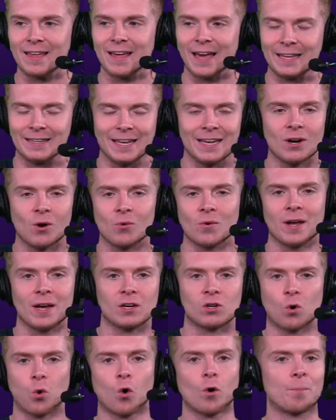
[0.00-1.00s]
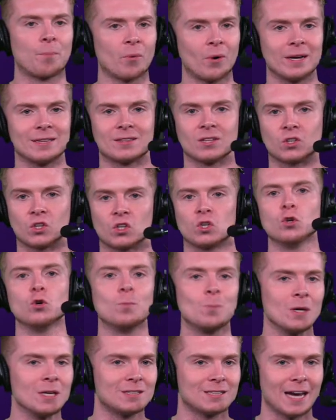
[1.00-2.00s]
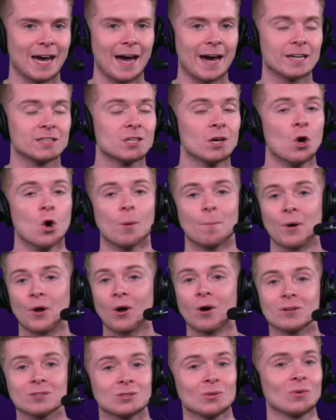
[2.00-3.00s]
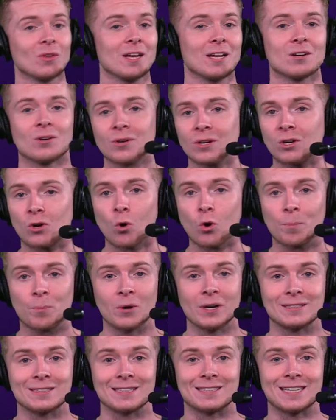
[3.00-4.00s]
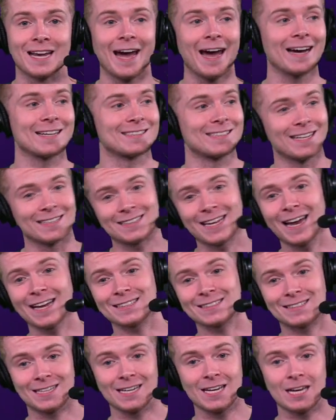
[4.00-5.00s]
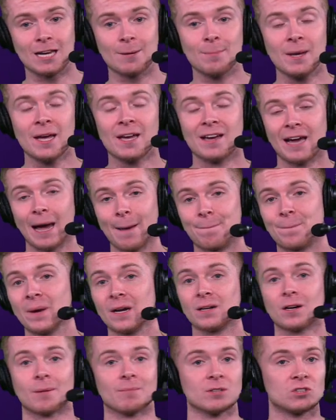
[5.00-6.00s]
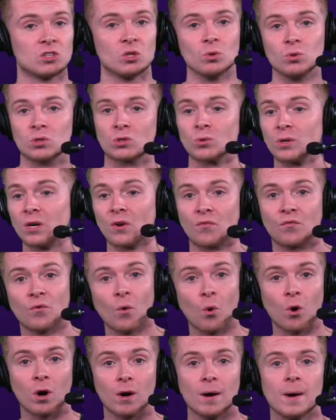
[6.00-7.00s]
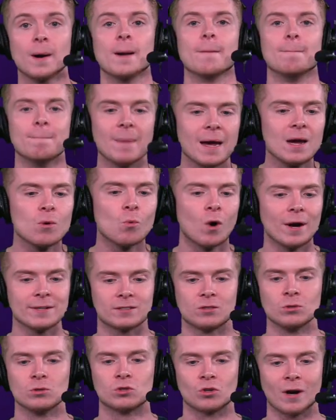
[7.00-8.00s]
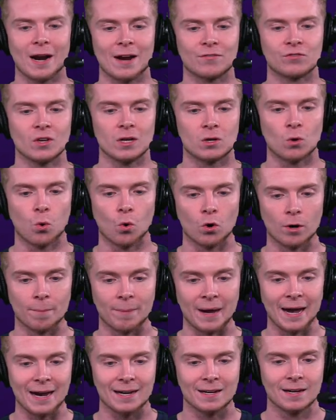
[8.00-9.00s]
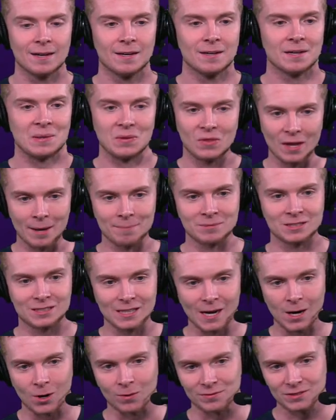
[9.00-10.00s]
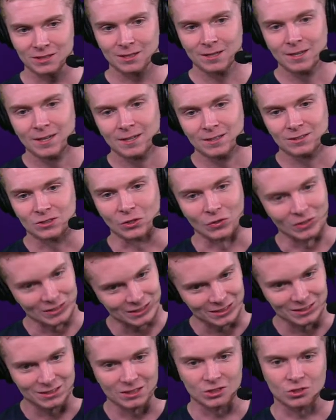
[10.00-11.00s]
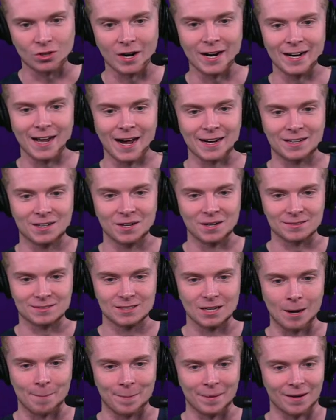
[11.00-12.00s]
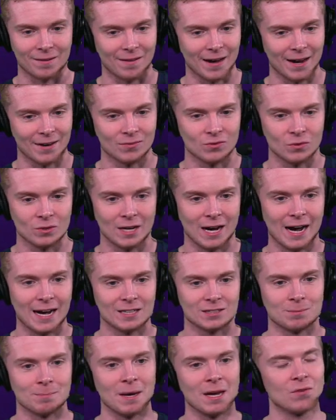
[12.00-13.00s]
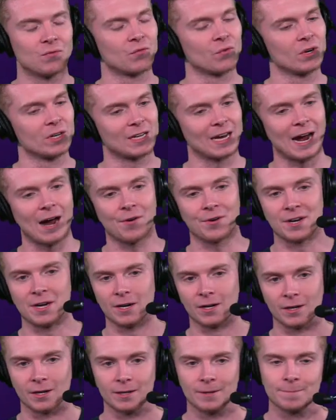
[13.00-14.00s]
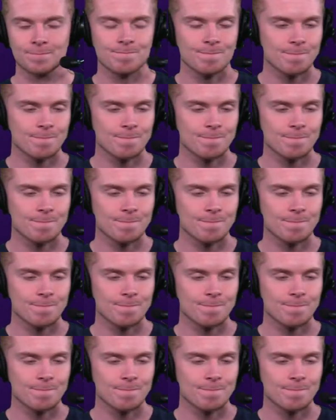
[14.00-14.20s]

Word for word: and they don't incorporate the QB tax, but also they don't incorporate the tax that that team at pick number 2, 3 or 4 may want to draft a quarterback themselves. So this is the trade I cooked up. And a lot of you guys may freak out here,